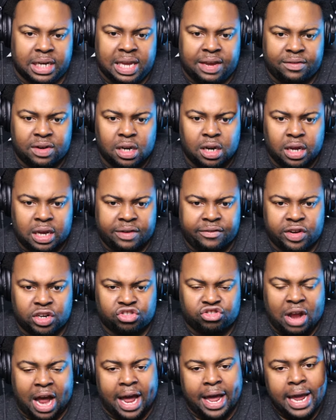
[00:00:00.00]
Give it a look, give it a
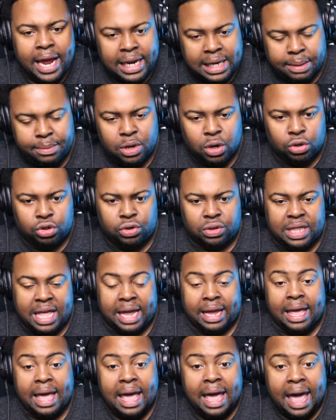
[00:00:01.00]
try. Let me know what you
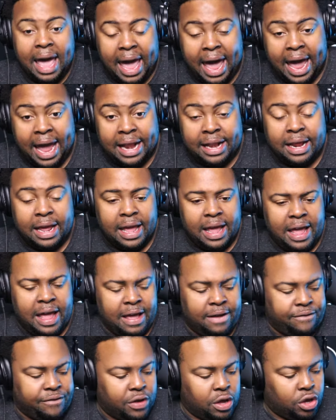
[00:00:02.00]
think. And
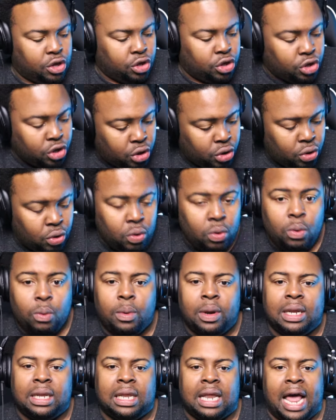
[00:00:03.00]
if you
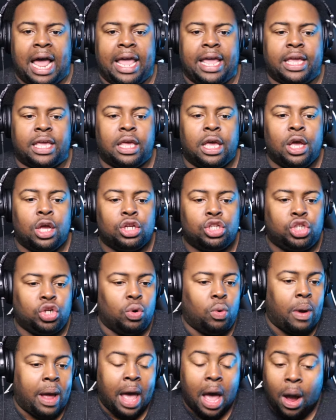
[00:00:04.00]
would like
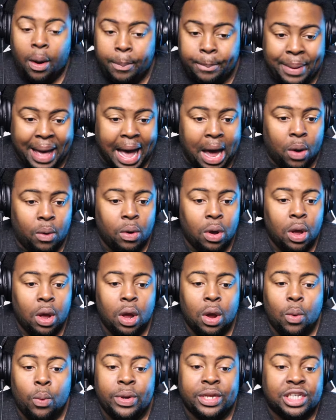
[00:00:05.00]
to help out,
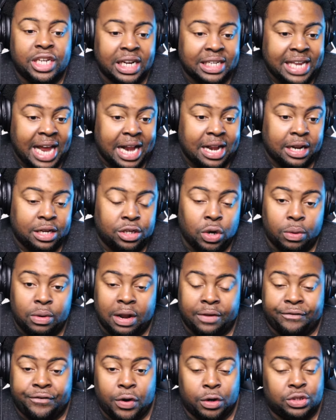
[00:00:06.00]
we just had
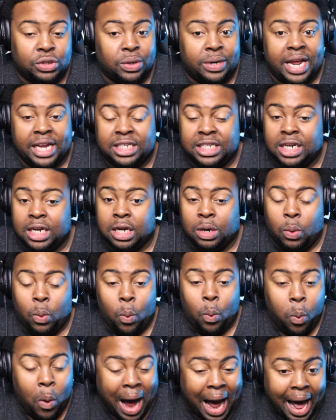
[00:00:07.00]
the first donation in a
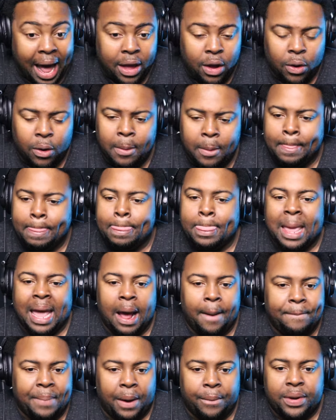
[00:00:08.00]
while.
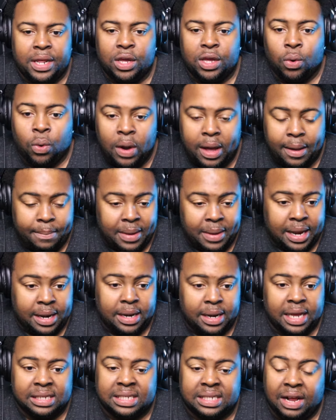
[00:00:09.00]
Help out with equipment
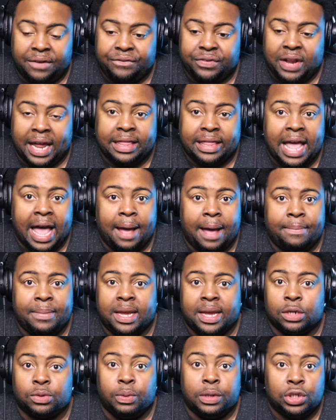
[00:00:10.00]
and stuff like that
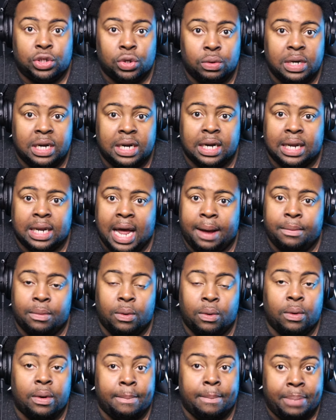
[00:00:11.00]
because we do need a lot
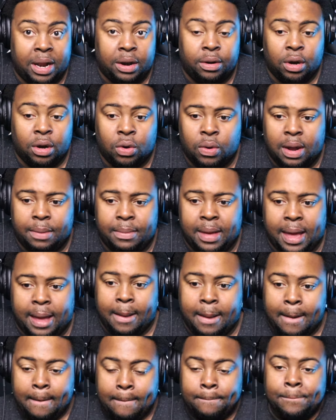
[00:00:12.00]
more and better equipment.
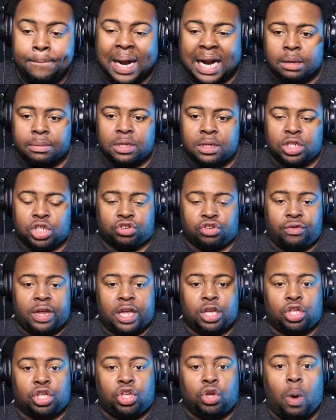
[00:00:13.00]
Bottom of the
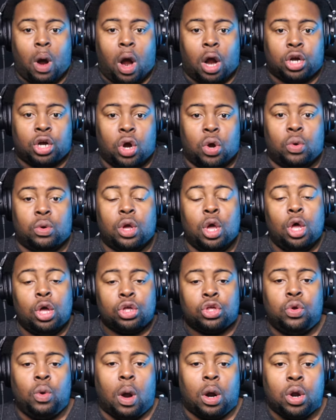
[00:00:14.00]
screen, QR code.
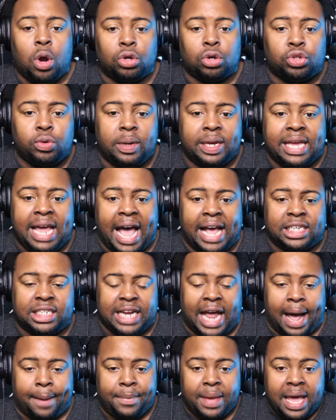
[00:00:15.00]
QR codes to a Cash
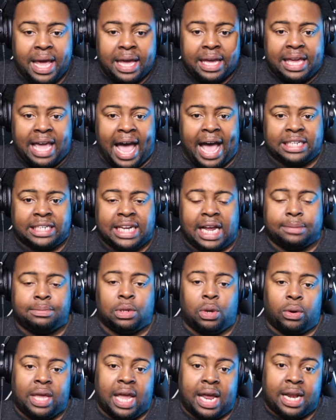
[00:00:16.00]
App. Cash App is
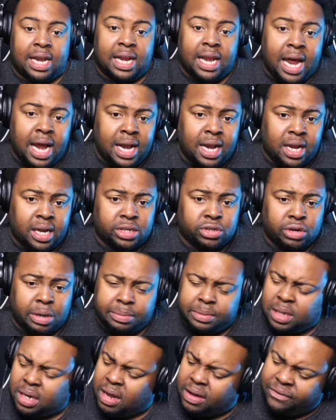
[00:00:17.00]
located in the
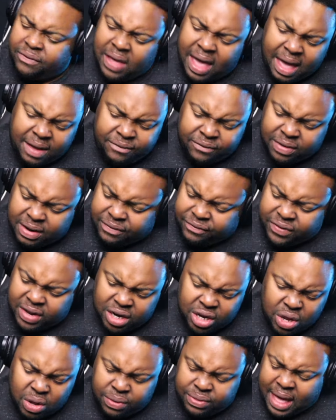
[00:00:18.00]
description of every
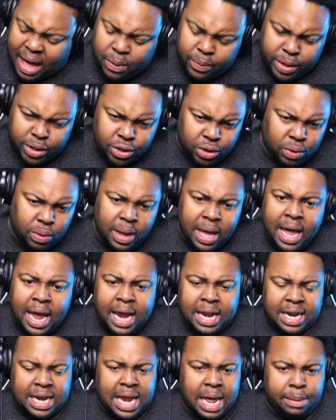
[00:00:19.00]
video that we do.
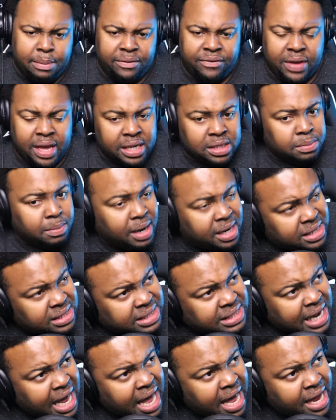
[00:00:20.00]
And the name of it is Money
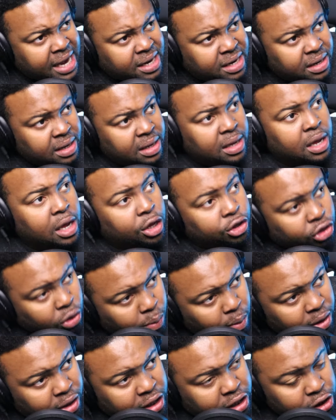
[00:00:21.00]
Sign, The
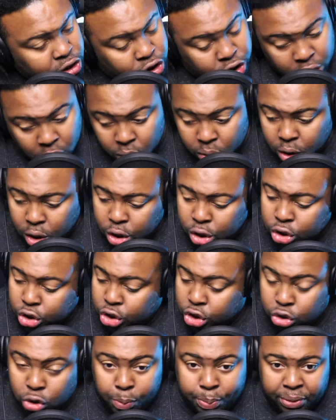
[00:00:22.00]
Wunderkind Show.
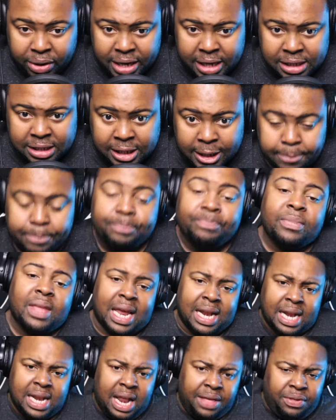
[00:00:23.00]
Super easy.
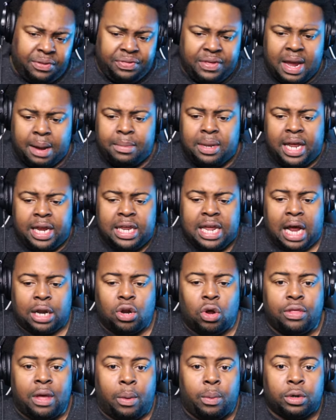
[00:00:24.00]
And another thing I'm letting y'all know
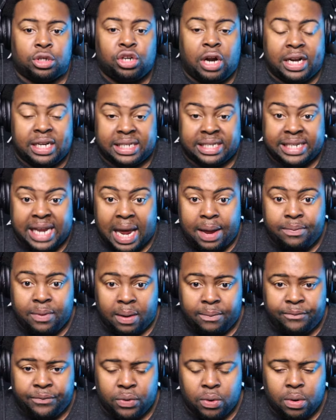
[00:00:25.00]
that we're trying to save
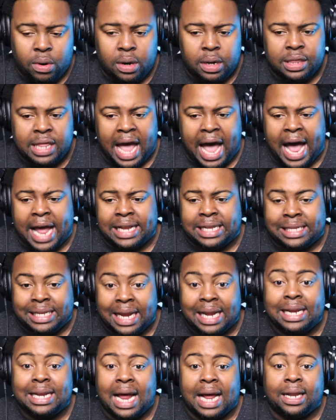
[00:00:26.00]
up for that I
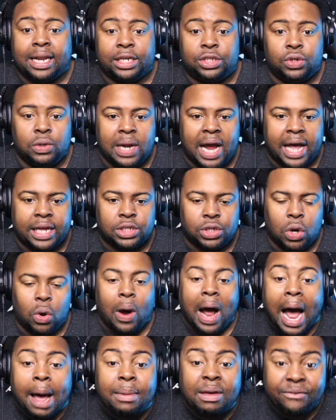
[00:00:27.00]
did not let you guys know.
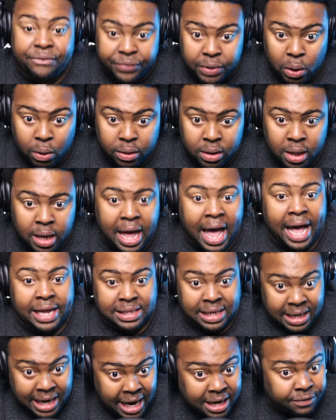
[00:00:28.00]
I'm in Florida, as a
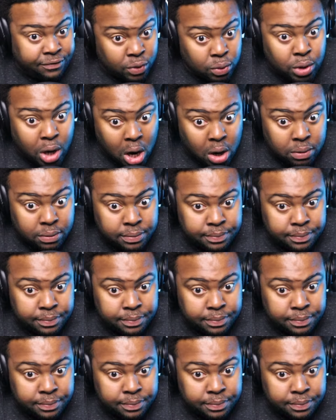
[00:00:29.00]
lot of you know.